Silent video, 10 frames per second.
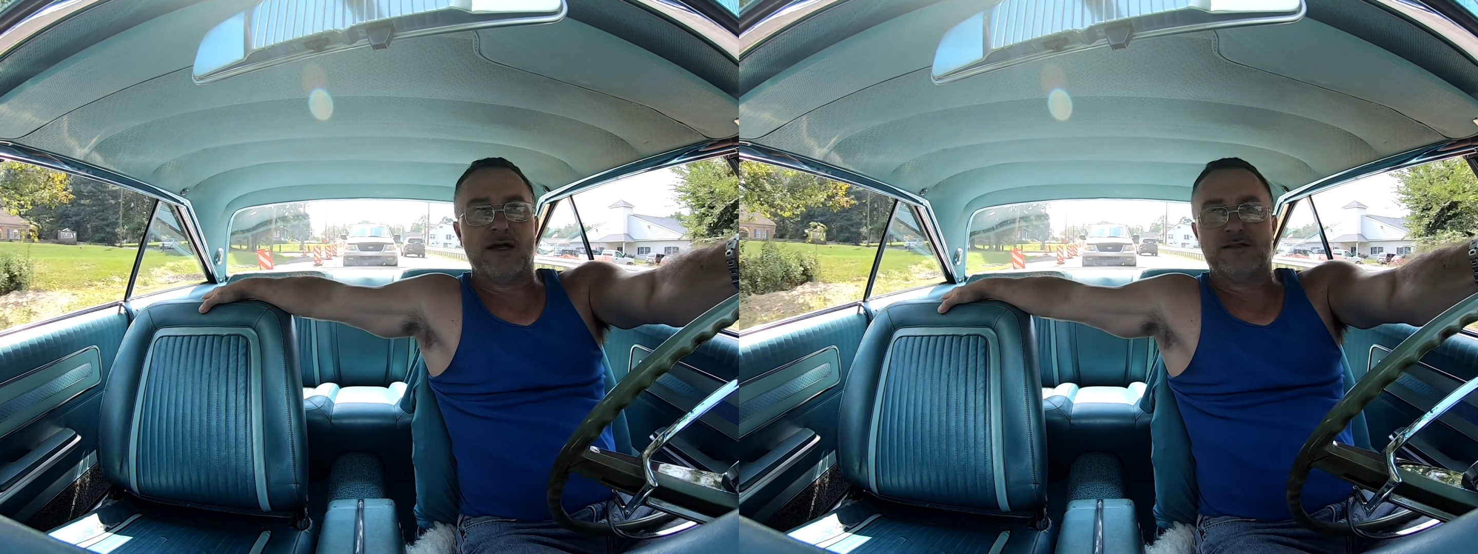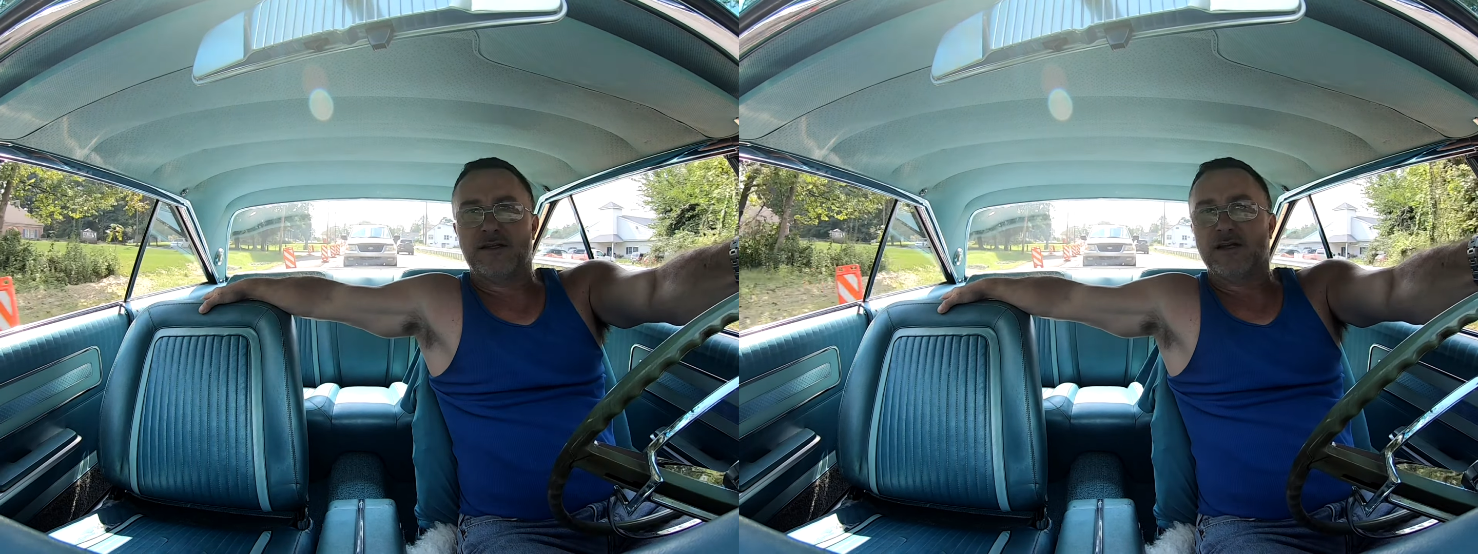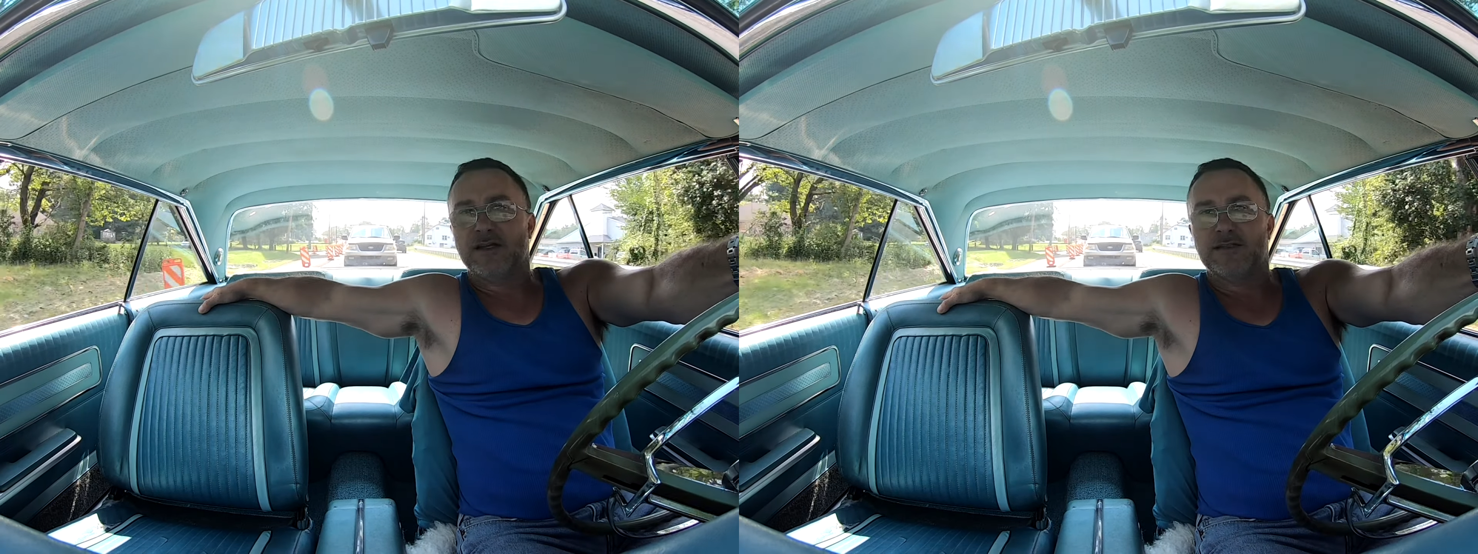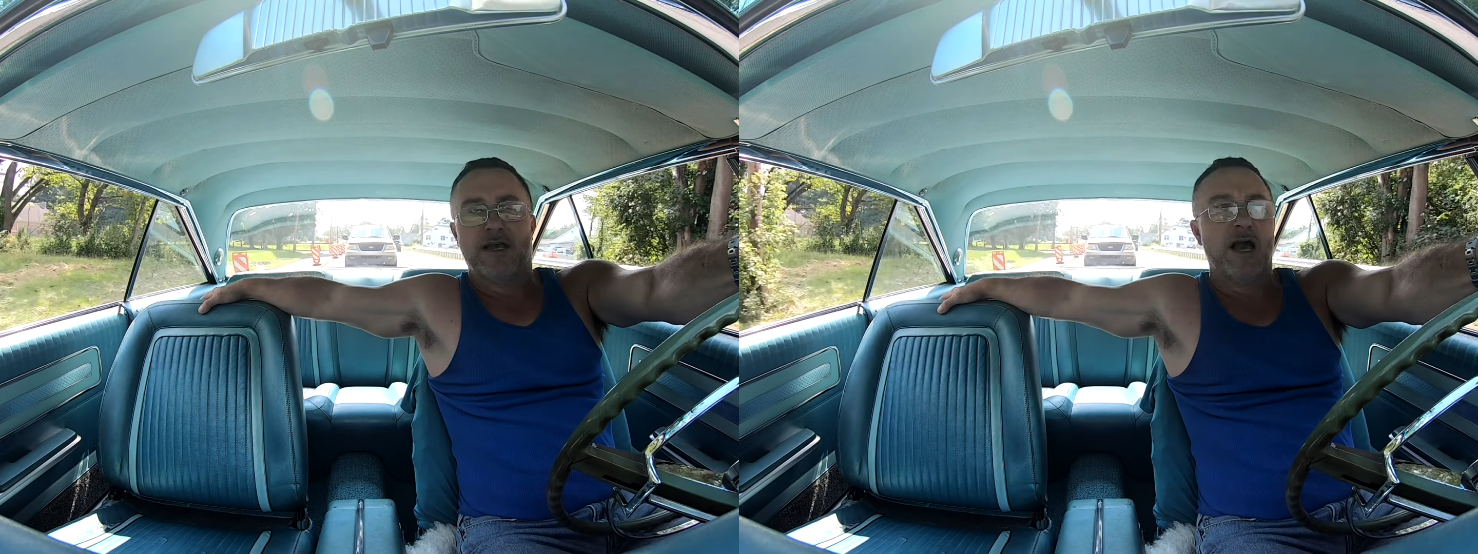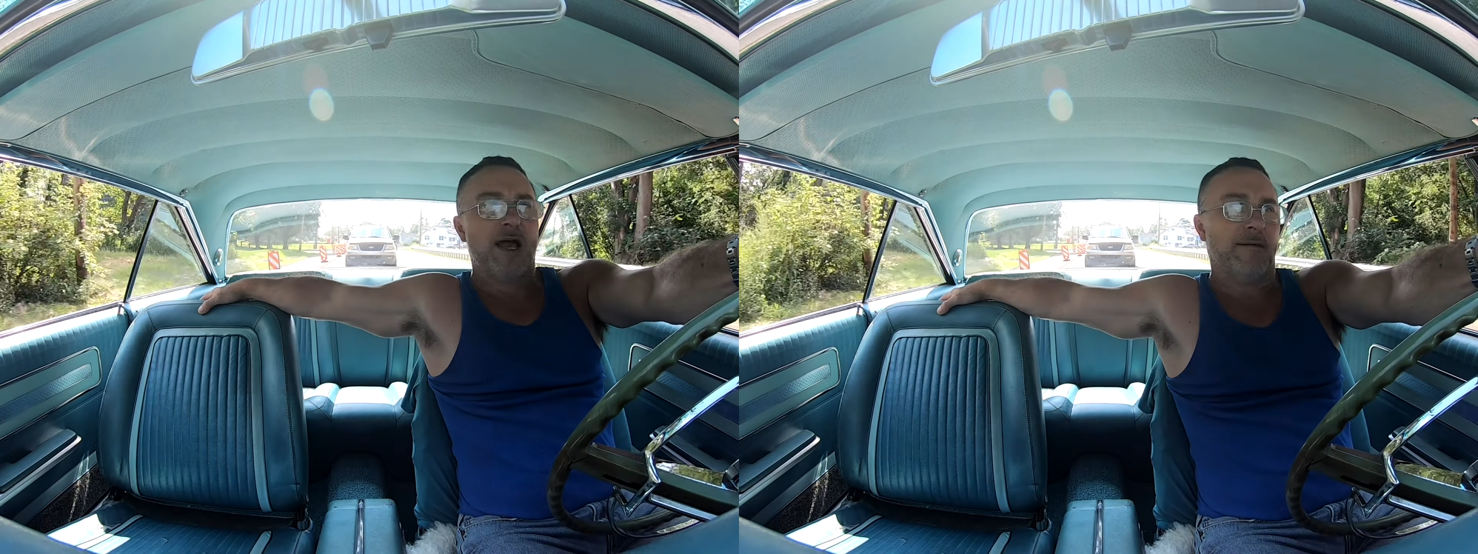stuck in
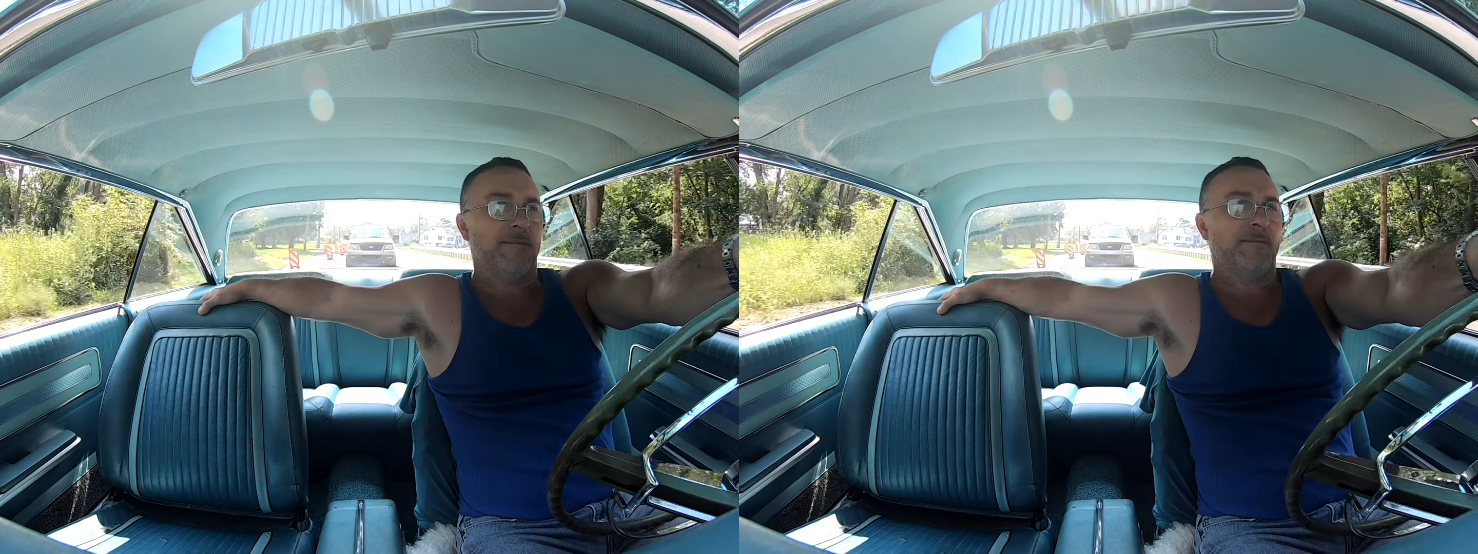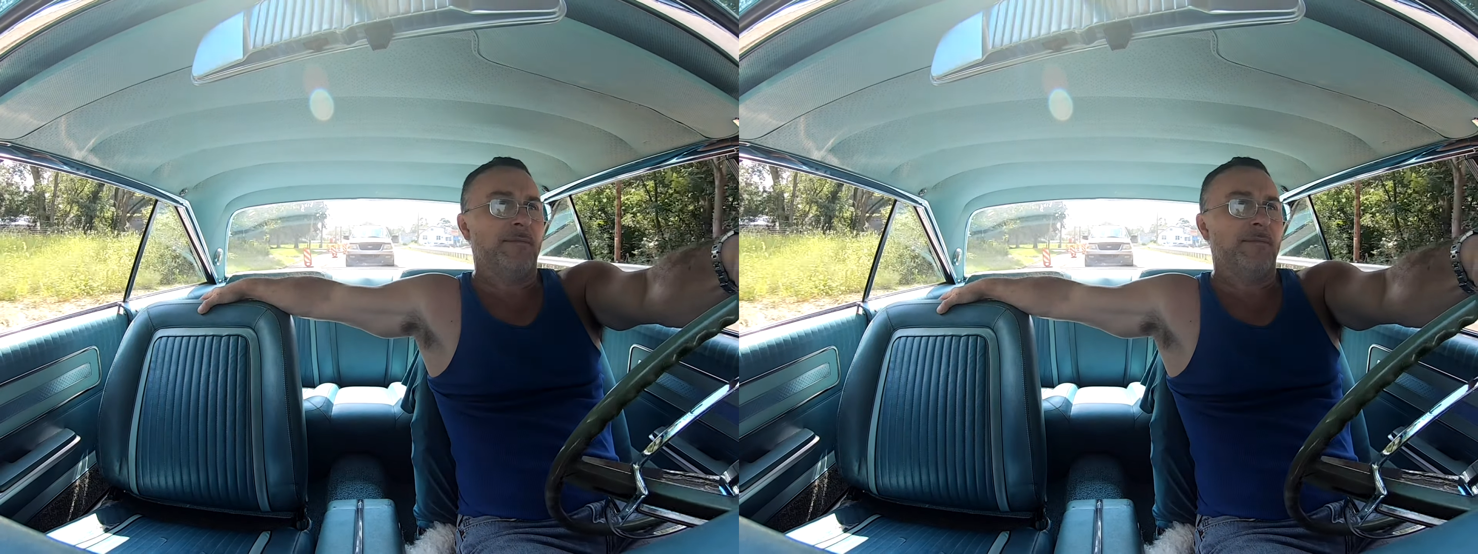time.